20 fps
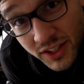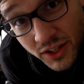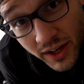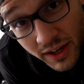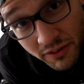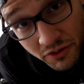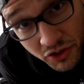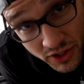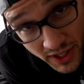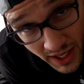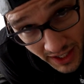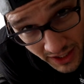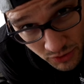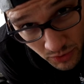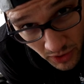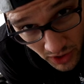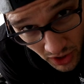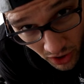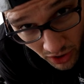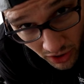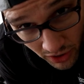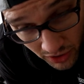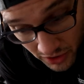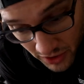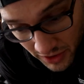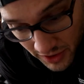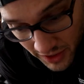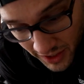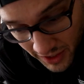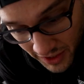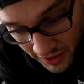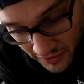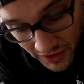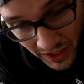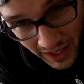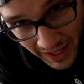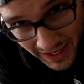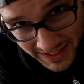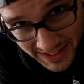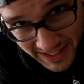so if you guys recall, the
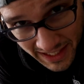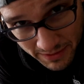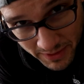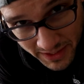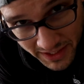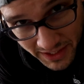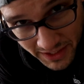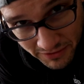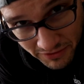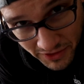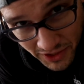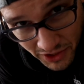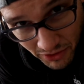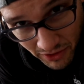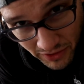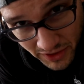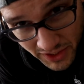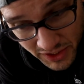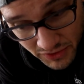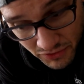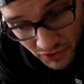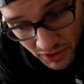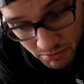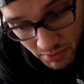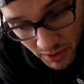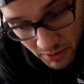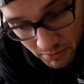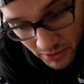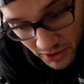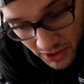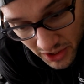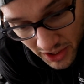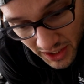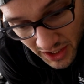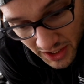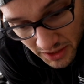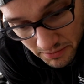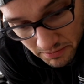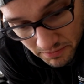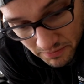last time I did a video on this front
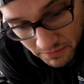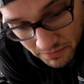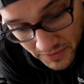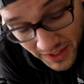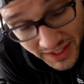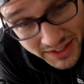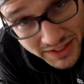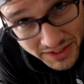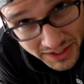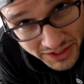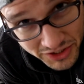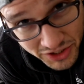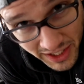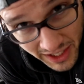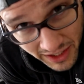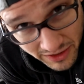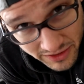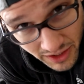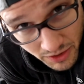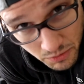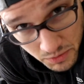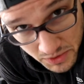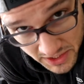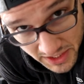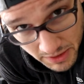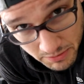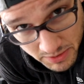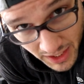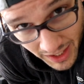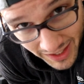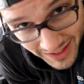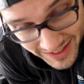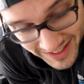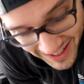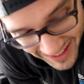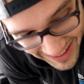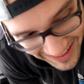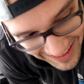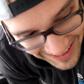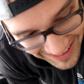bumper, it's essentially held on with zip ties,
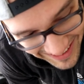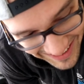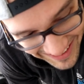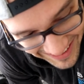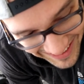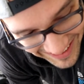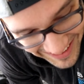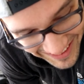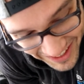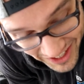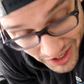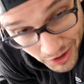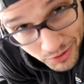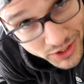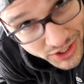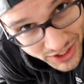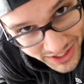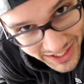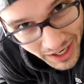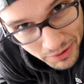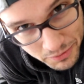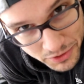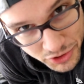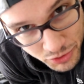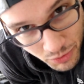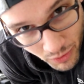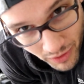which is not what you